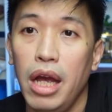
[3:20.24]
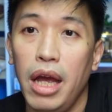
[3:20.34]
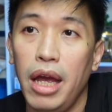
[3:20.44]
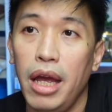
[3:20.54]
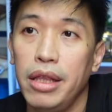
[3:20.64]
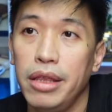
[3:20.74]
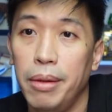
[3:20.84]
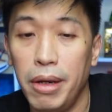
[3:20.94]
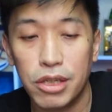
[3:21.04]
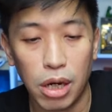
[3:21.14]
And the
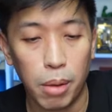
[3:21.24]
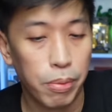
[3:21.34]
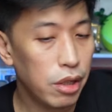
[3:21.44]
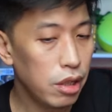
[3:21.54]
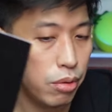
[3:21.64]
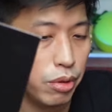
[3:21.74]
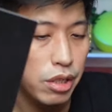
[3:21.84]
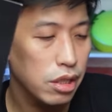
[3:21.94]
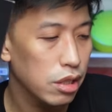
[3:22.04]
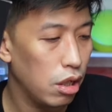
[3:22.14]
mesh upper, which
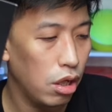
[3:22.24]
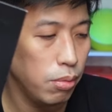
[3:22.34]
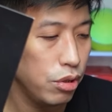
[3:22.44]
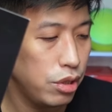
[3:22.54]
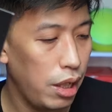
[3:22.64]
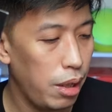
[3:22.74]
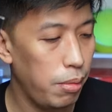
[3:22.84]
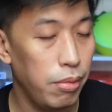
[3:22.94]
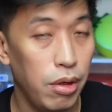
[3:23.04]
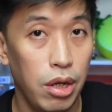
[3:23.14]
is almost same
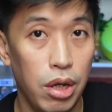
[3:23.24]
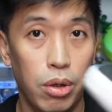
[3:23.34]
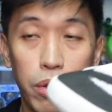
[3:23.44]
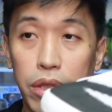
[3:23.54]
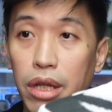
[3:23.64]
with